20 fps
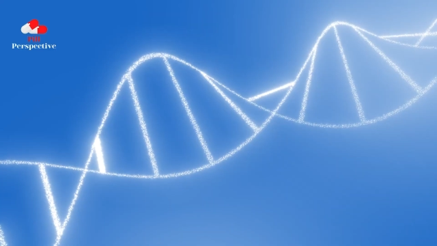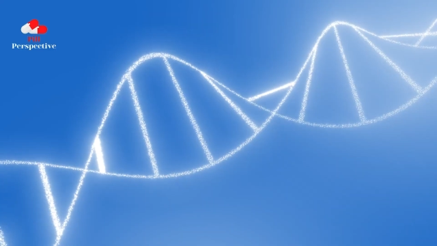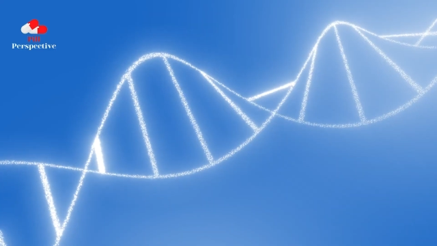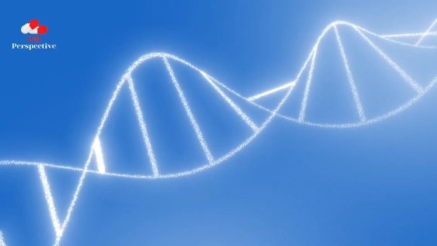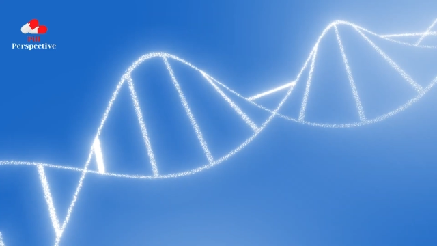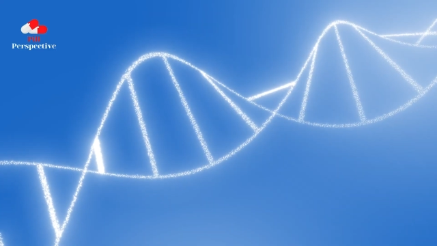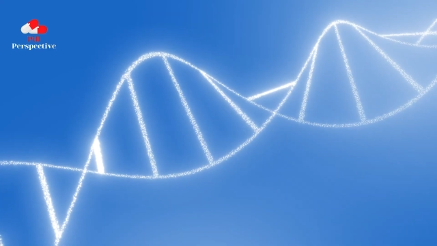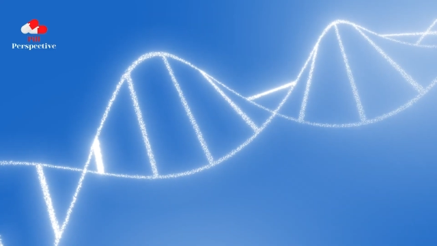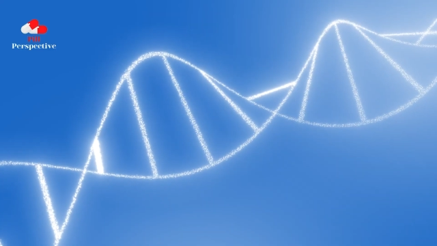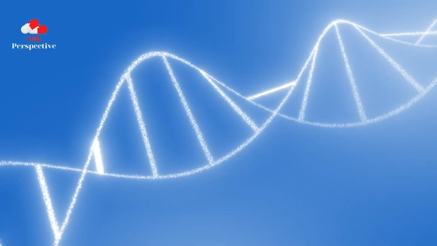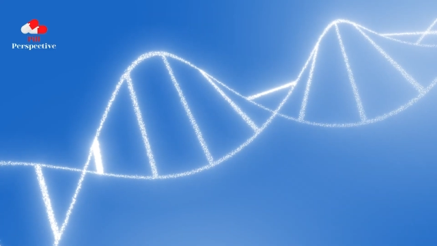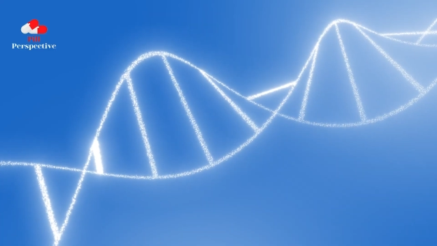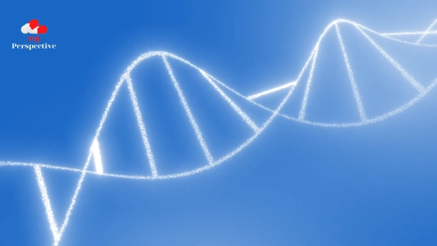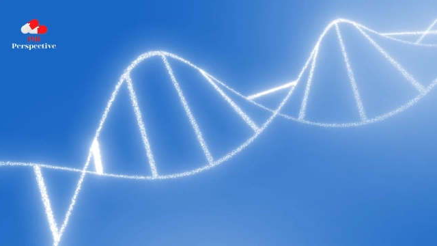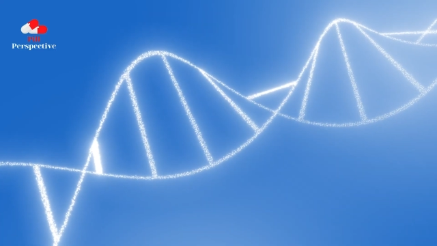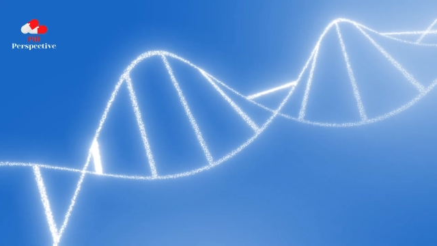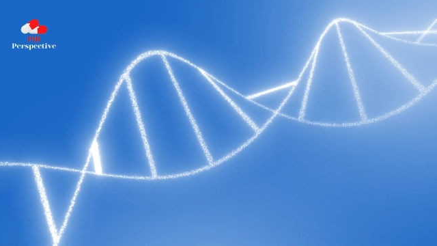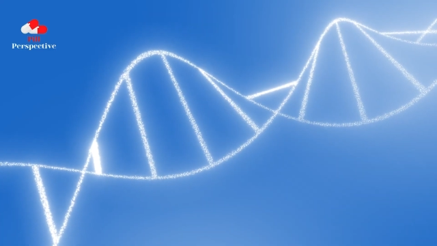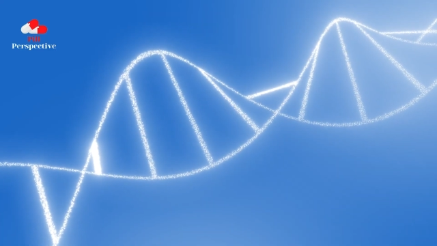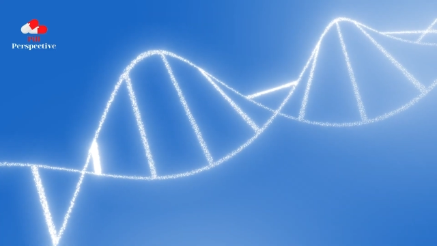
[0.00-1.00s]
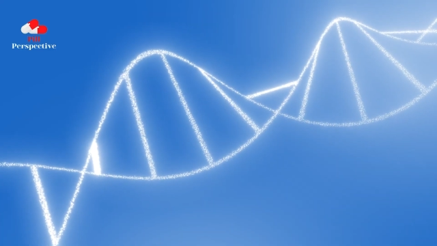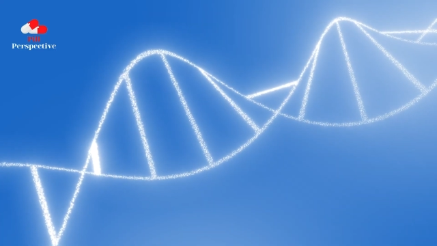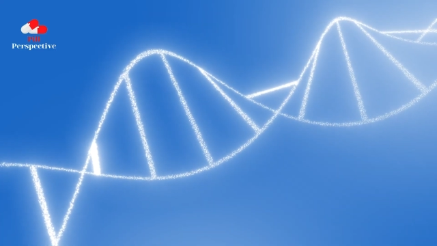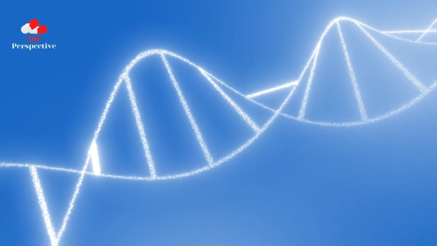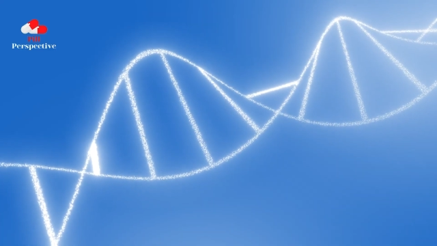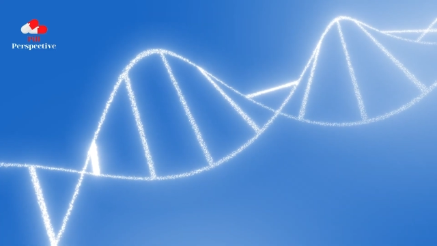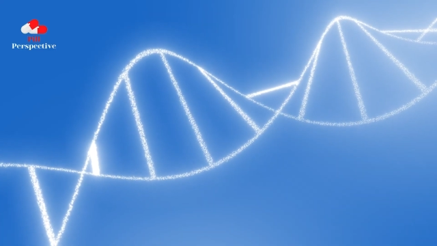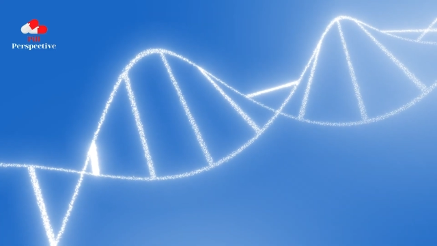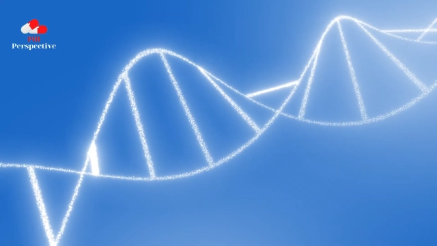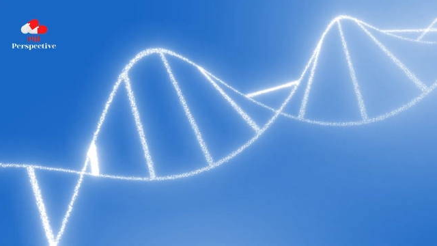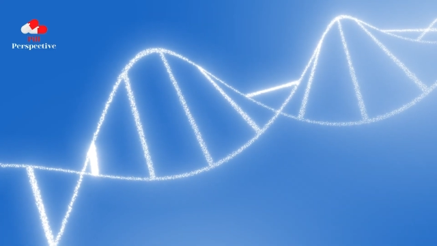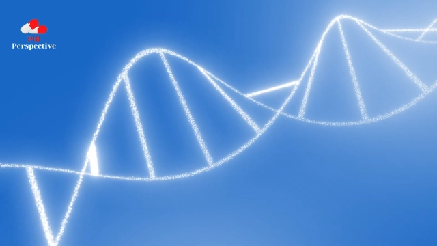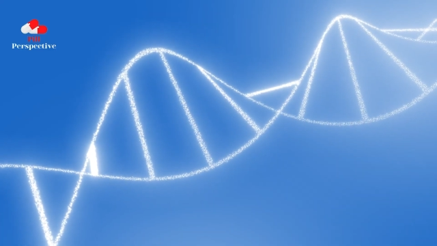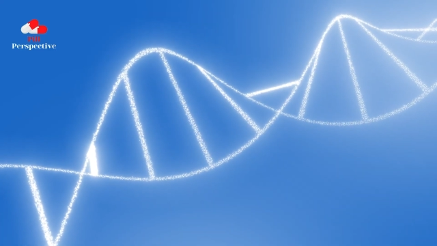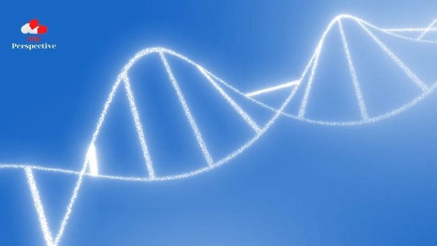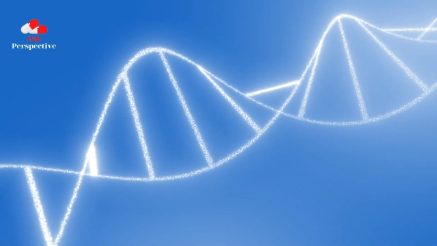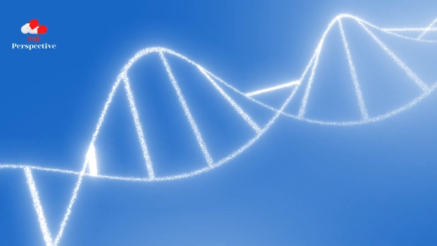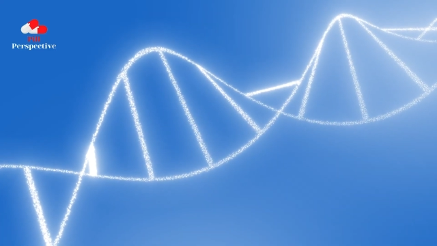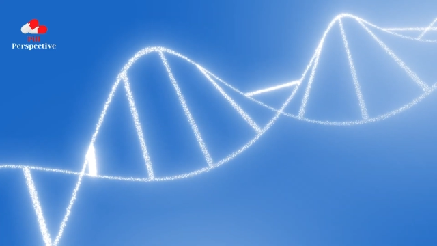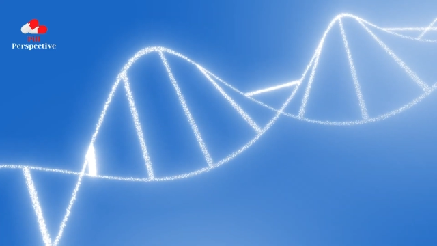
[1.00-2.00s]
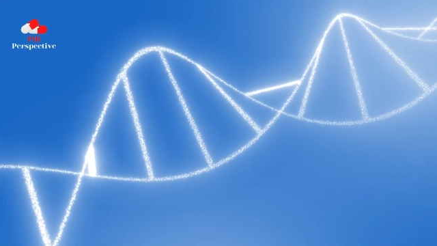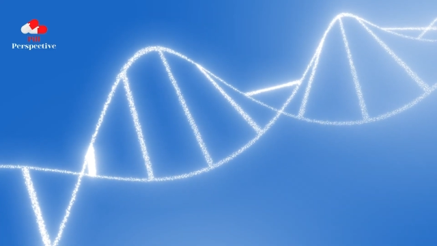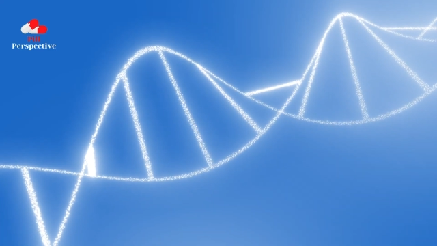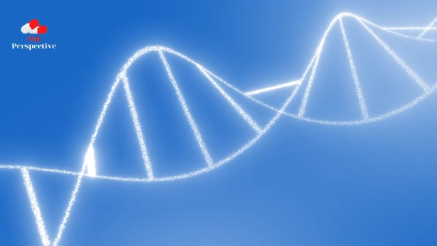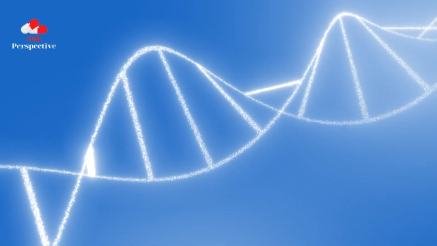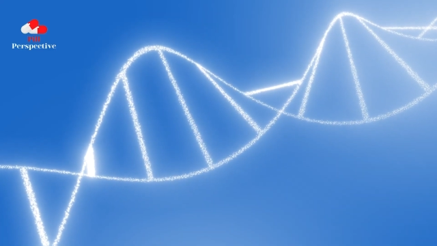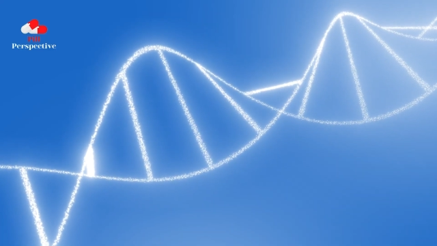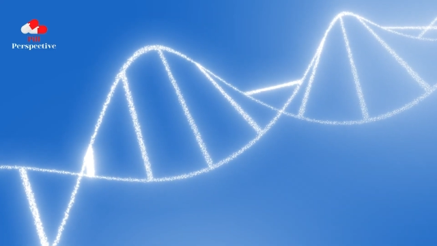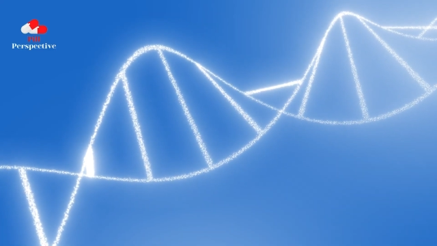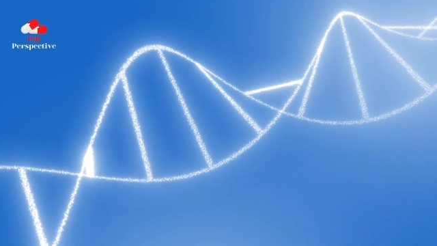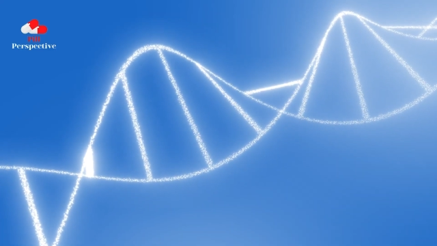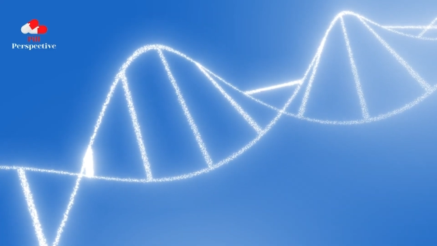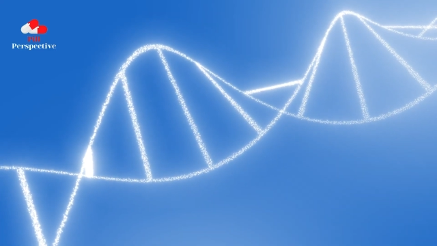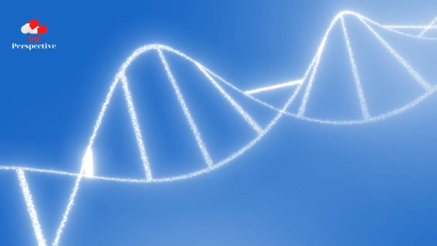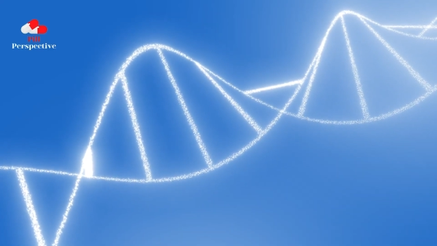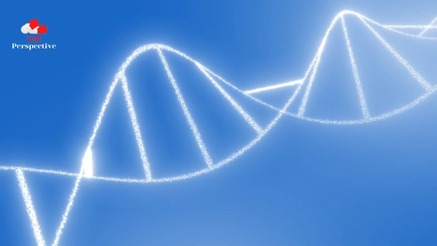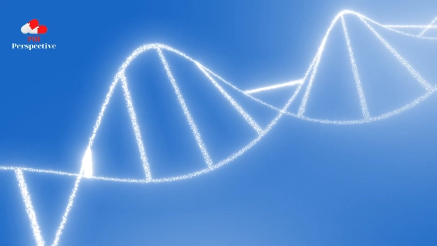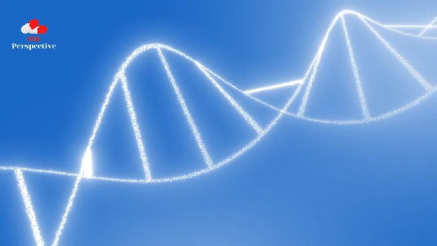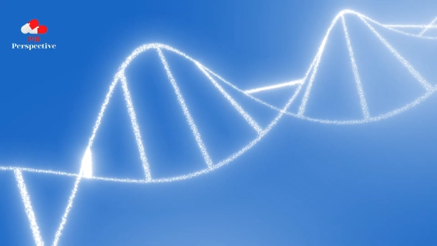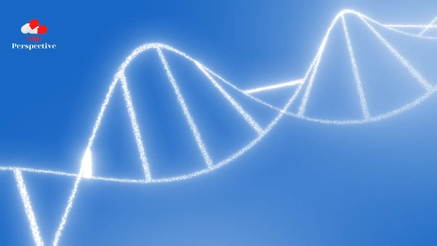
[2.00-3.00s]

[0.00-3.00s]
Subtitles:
Nobody's mouth can be seen.